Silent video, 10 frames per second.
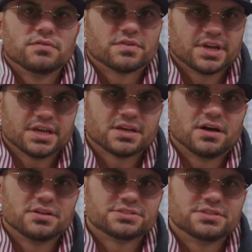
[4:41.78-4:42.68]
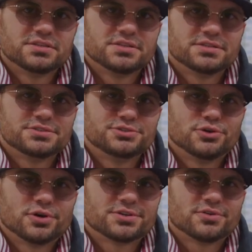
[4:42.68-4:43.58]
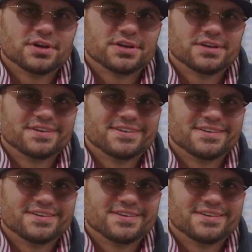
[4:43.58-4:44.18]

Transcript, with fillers: Forget college, join a trade.